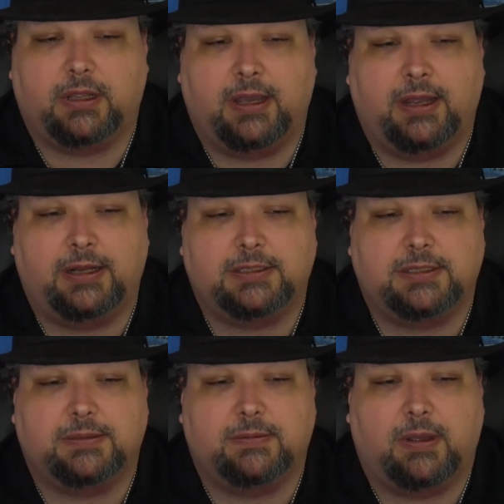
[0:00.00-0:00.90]
and
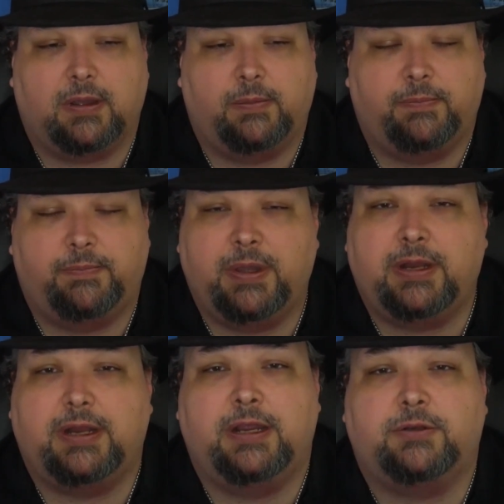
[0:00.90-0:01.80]
it's been
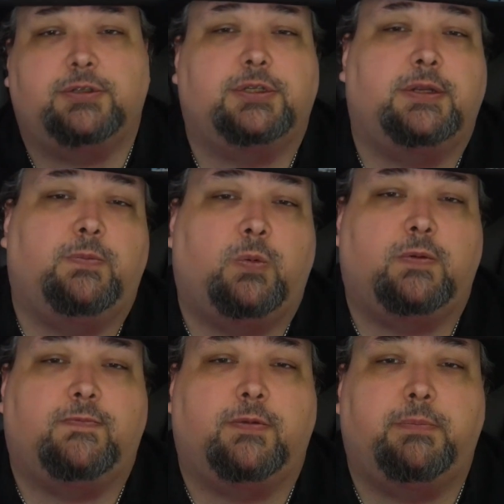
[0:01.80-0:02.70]
an interesting
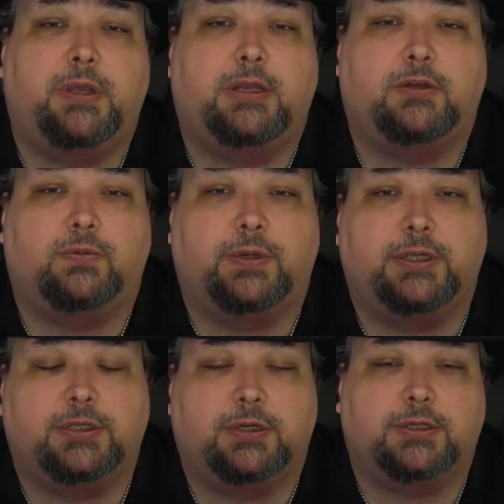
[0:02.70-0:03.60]
one for me to
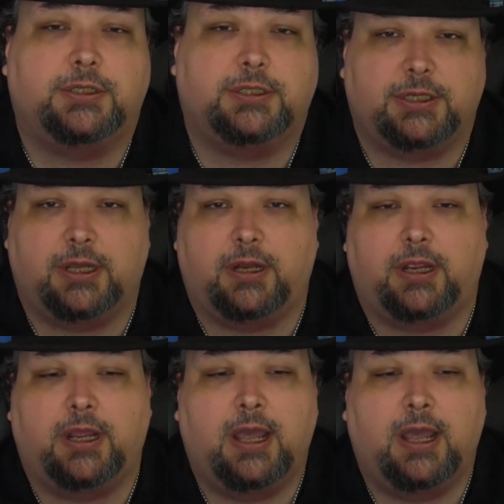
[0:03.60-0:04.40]
research and study,